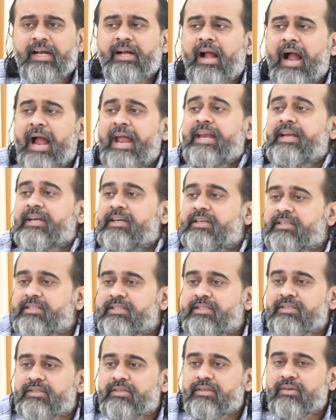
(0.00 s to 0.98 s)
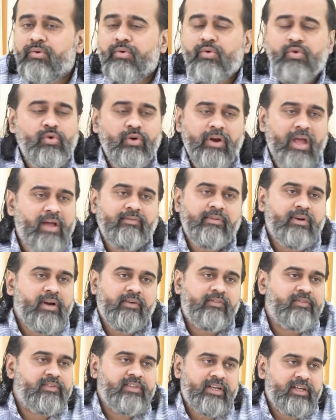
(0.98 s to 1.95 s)
the kinds who could have
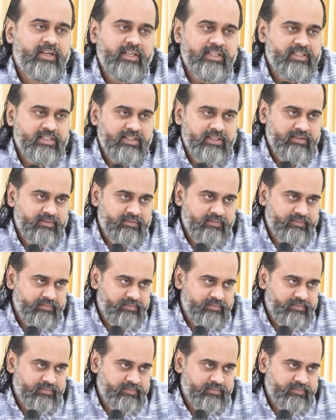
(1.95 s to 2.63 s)
loved the teacher.